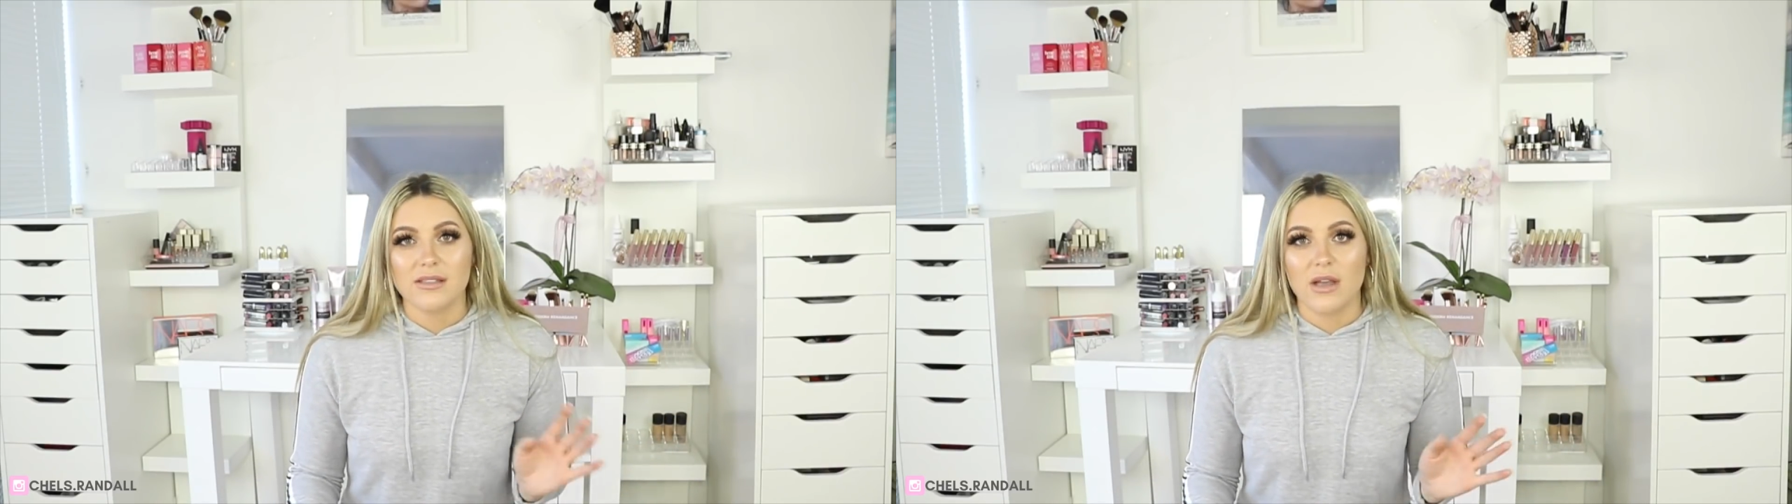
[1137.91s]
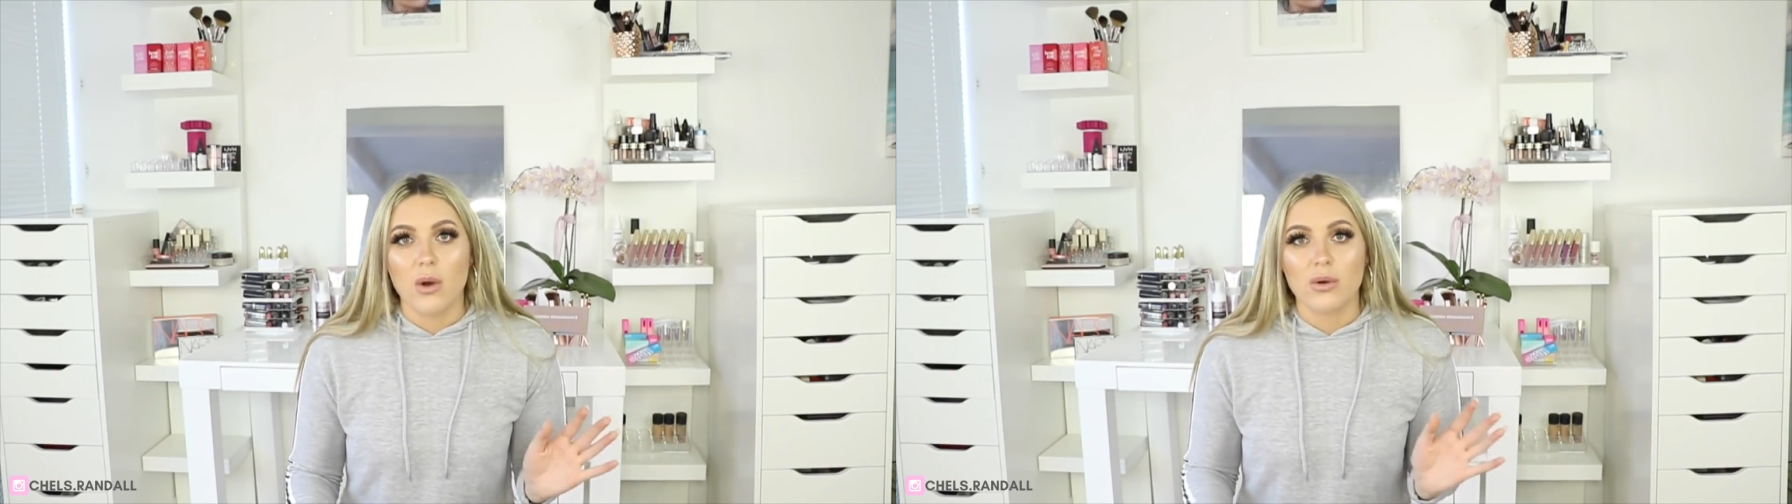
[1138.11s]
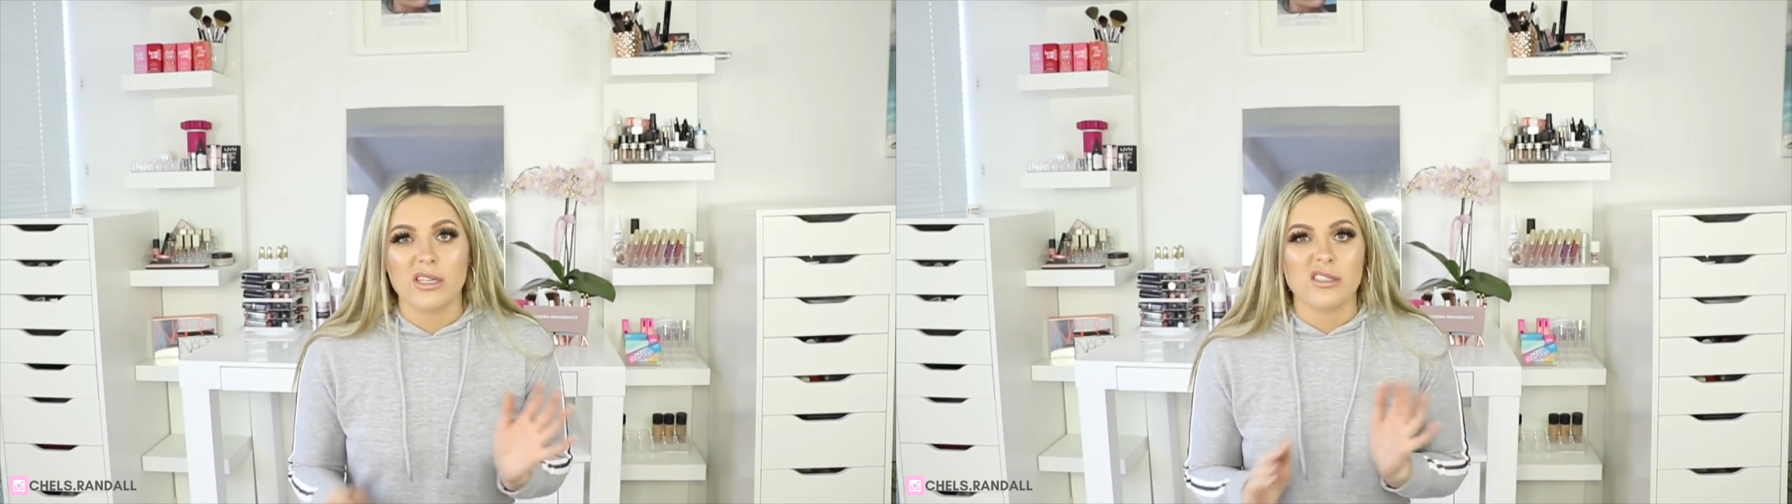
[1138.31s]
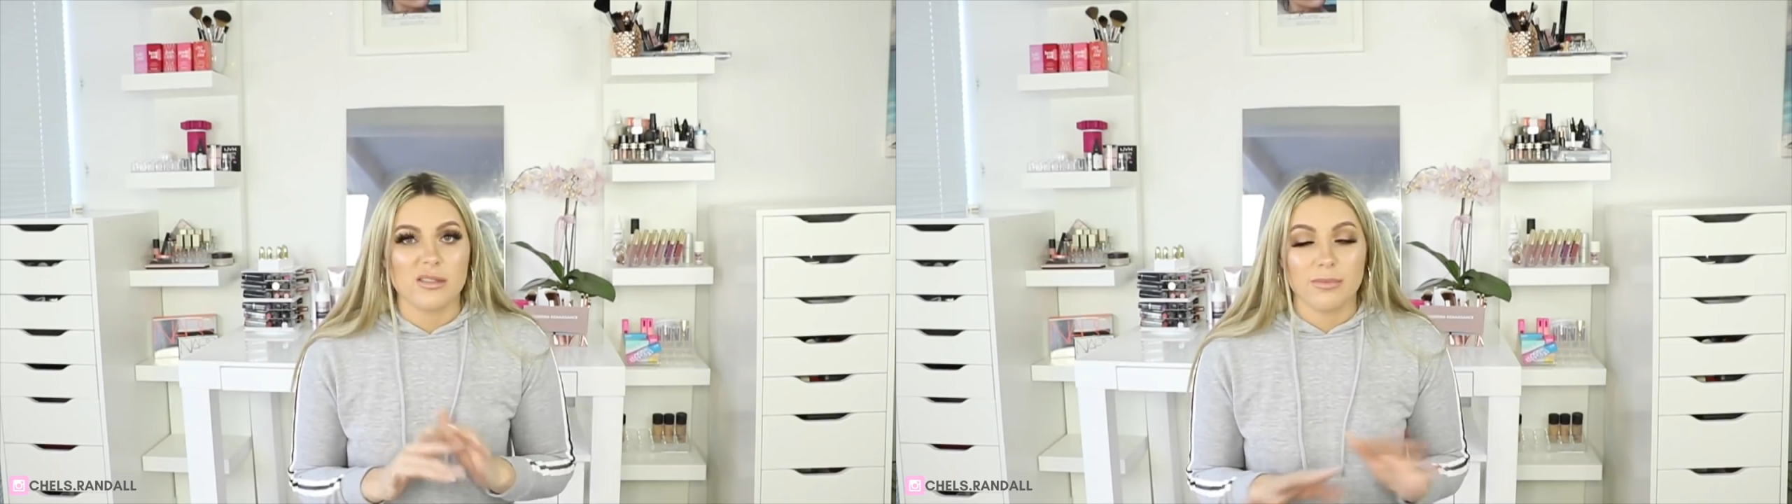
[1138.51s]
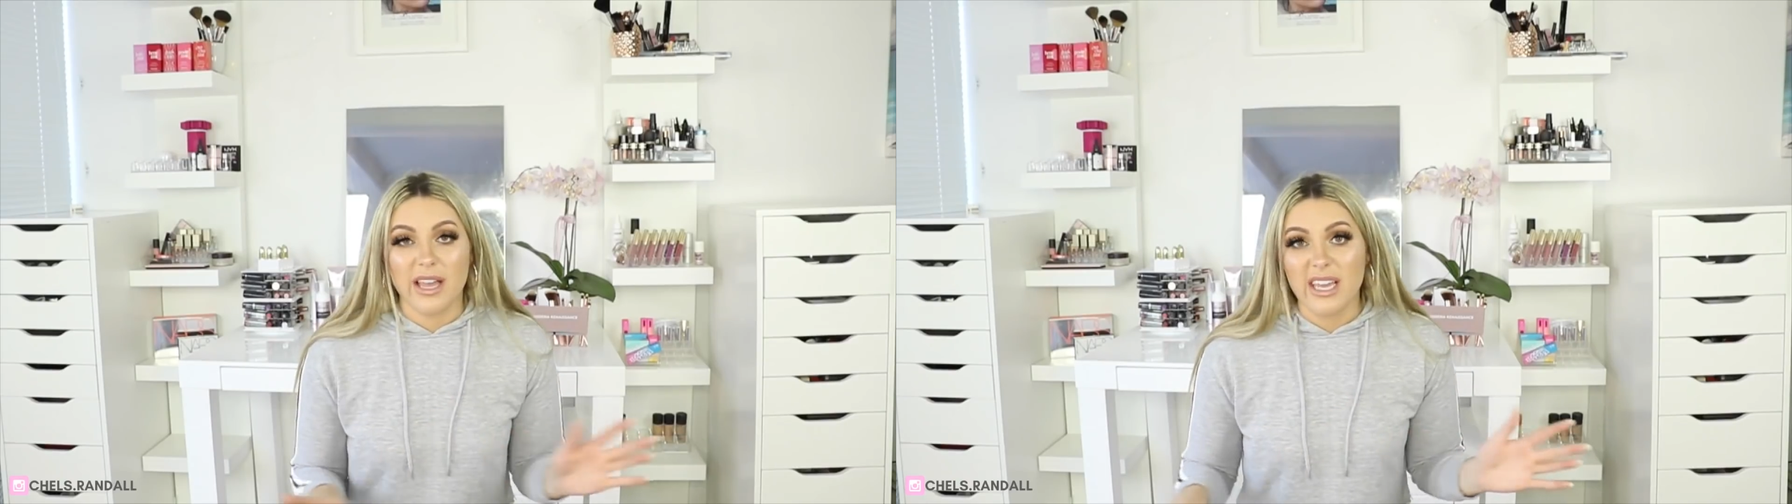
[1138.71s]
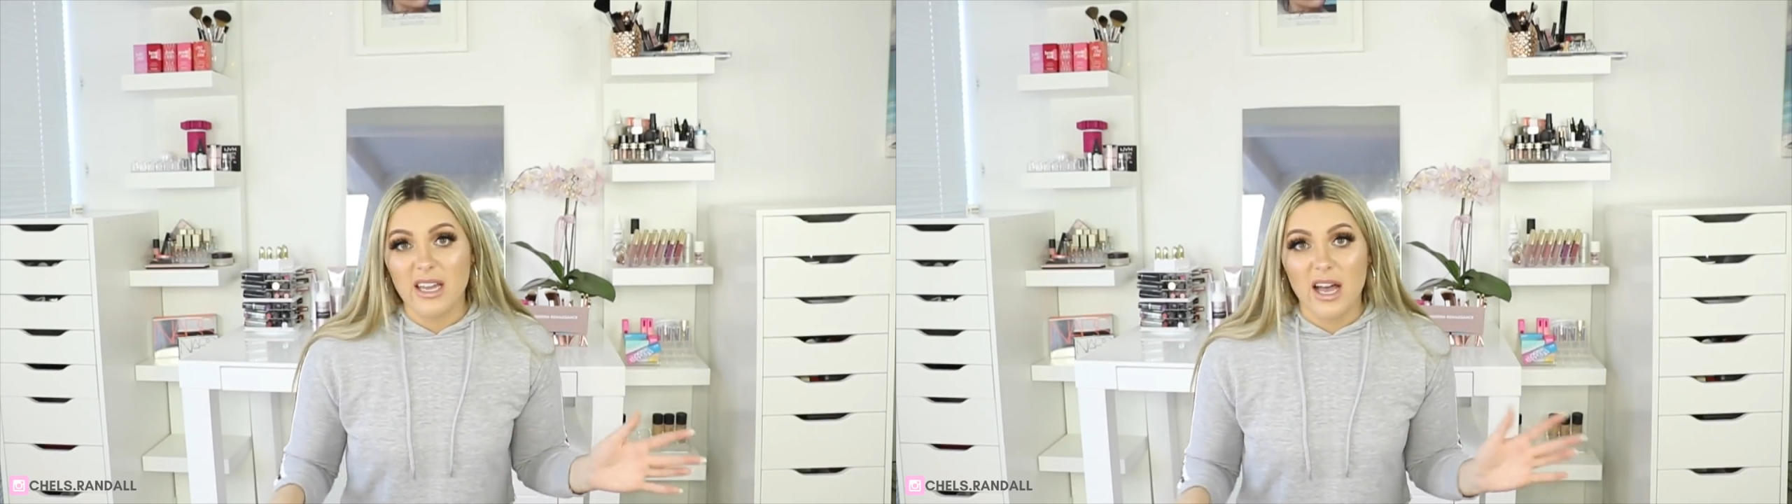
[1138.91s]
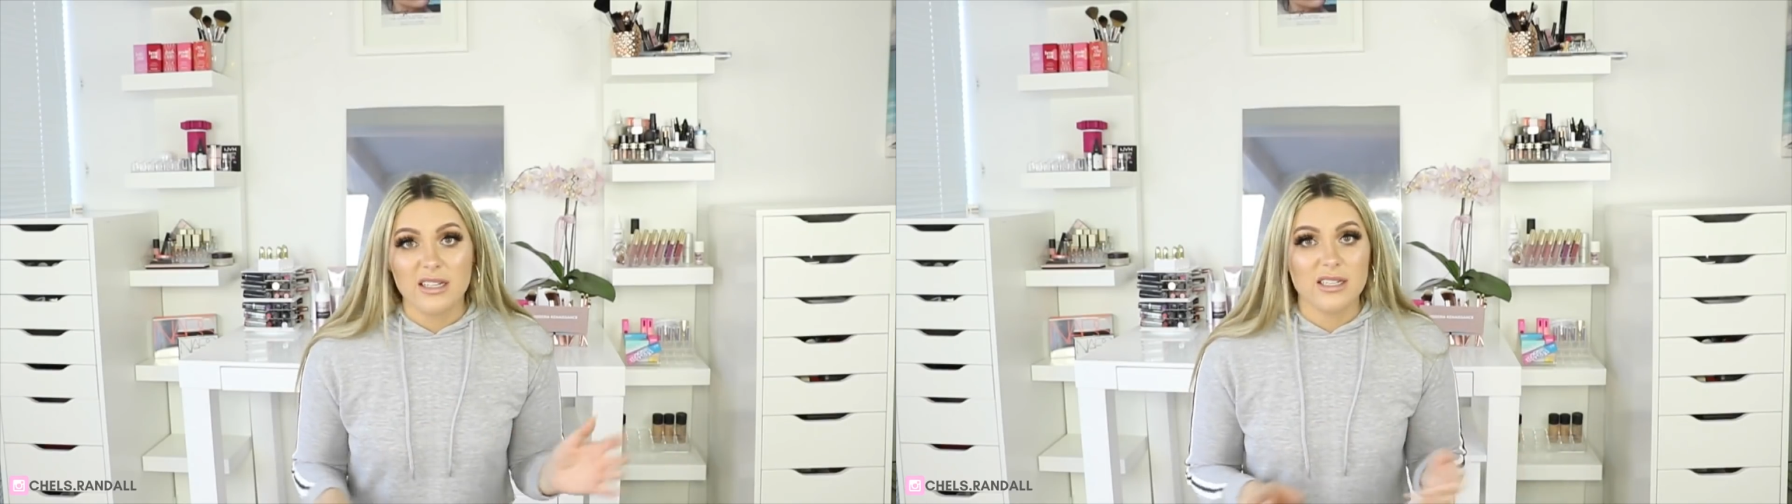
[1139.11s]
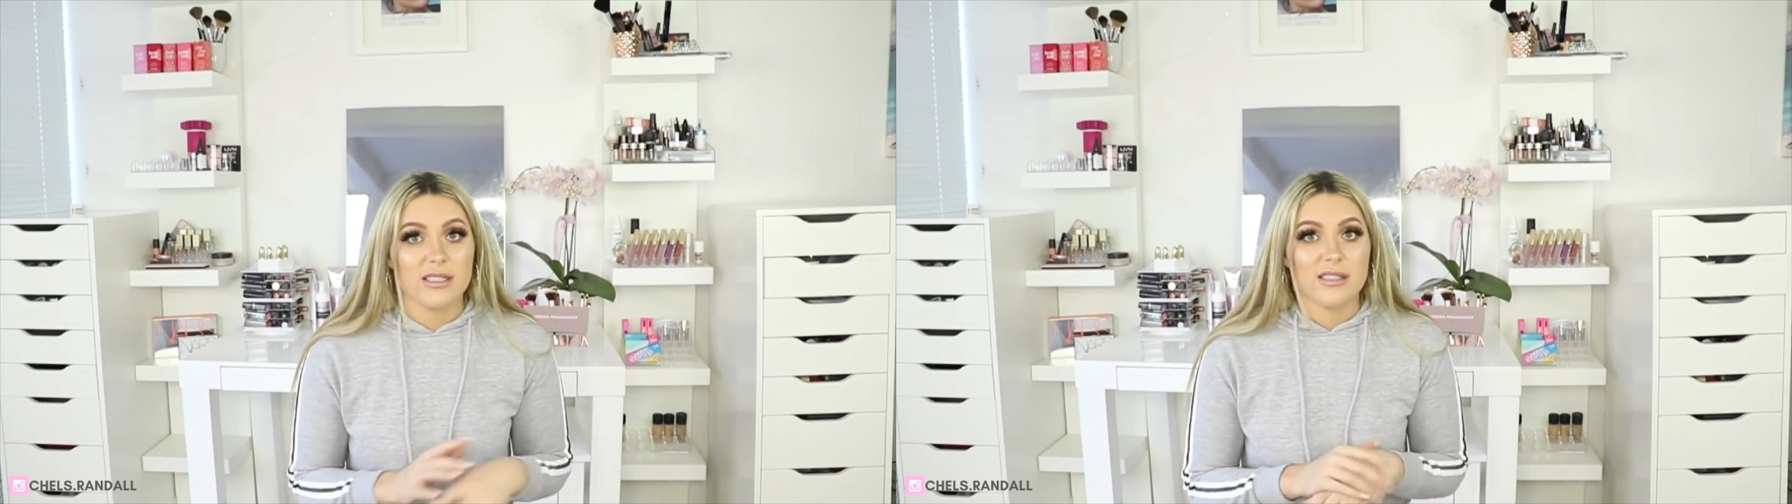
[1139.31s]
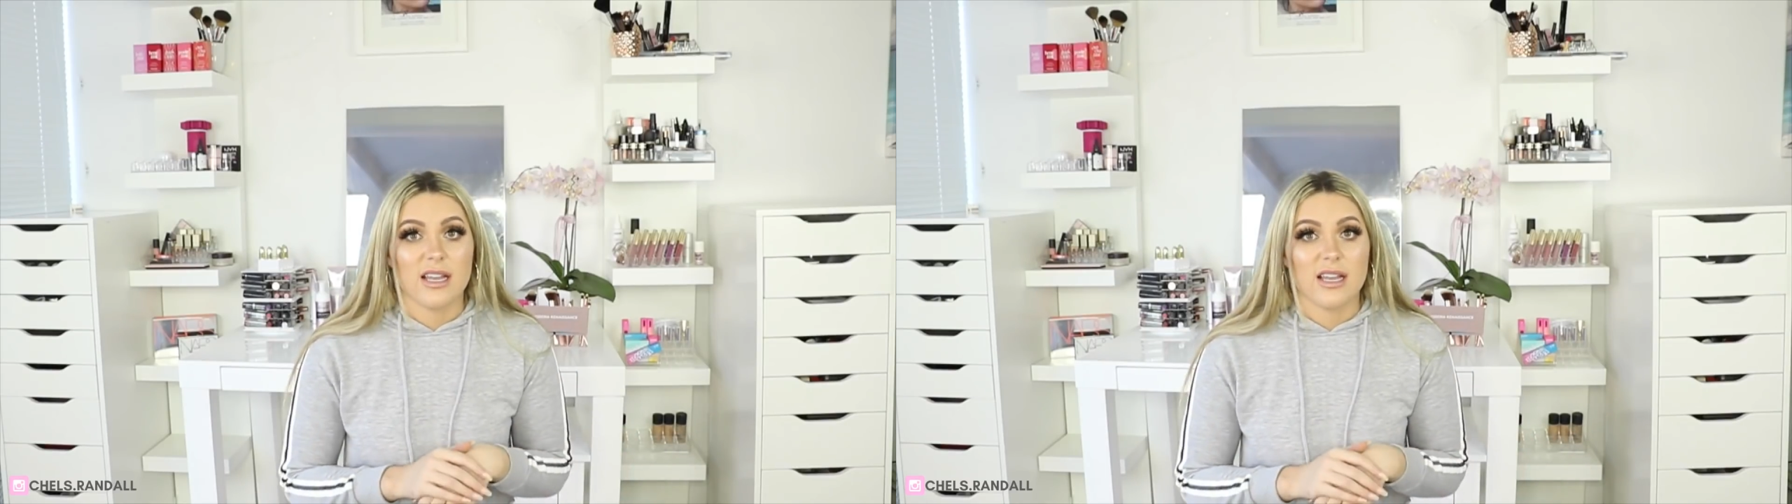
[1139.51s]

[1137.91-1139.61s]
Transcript: sold in just plain colours.